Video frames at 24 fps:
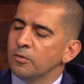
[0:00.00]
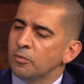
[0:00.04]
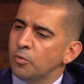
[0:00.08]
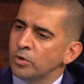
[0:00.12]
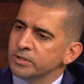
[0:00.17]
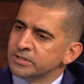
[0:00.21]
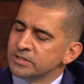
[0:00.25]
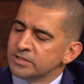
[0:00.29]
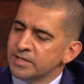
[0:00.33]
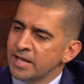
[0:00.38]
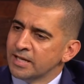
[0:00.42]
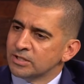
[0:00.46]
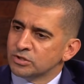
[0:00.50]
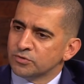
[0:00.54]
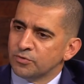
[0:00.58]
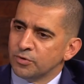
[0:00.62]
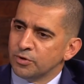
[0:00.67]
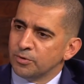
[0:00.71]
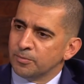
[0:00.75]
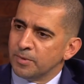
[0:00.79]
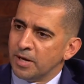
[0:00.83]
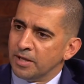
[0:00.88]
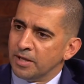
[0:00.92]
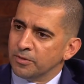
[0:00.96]
Uh, what's next
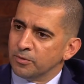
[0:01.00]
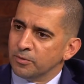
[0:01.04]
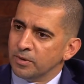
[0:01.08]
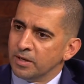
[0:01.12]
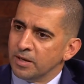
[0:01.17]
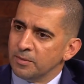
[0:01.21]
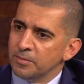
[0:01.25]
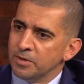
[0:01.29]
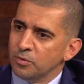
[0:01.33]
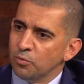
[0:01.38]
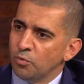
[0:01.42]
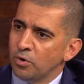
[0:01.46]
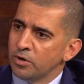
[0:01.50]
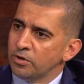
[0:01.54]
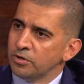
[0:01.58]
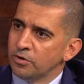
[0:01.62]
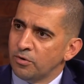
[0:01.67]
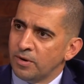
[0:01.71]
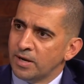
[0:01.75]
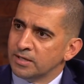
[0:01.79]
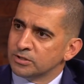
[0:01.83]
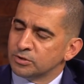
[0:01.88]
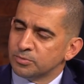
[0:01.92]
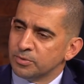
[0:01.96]
for you, by the way? I mean, what are
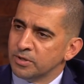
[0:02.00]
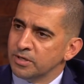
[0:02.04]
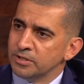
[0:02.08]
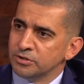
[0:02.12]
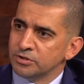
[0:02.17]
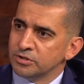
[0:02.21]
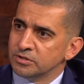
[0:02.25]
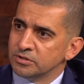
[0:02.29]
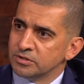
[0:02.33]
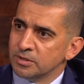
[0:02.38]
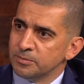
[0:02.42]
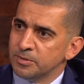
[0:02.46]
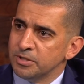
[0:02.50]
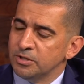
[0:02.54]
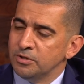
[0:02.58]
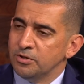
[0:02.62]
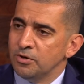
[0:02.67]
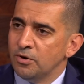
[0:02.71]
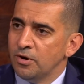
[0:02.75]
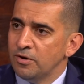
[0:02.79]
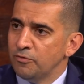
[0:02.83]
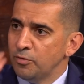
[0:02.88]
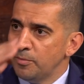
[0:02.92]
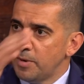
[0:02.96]
your aspirations? I mean, you
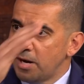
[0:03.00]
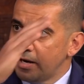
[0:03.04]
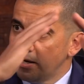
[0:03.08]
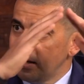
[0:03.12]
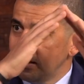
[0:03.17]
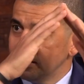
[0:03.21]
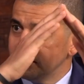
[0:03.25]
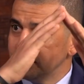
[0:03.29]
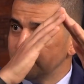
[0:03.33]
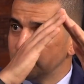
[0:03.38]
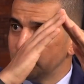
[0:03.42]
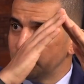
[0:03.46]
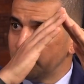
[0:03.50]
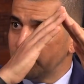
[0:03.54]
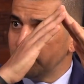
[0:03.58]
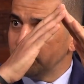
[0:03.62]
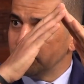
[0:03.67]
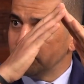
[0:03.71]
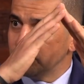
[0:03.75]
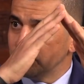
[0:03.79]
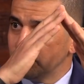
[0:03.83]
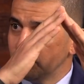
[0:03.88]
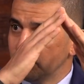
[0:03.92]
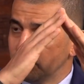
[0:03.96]
know, everybody has
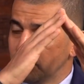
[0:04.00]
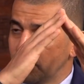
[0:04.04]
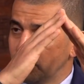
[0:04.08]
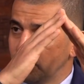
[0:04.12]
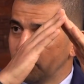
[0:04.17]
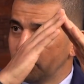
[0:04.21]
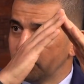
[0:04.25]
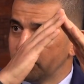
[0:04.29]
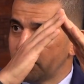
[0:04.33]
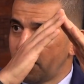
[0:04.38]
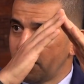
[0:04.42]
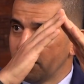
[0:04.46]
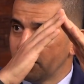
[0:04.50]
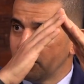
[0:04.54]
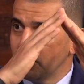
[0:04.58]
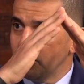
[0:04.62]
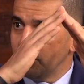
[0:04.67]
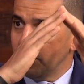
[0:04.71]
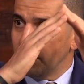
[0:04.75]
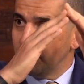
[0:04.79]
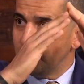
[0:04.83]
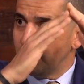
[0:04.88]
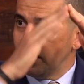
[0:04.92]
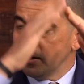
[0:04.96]
inspirations that you're talking
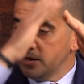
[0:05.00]
about,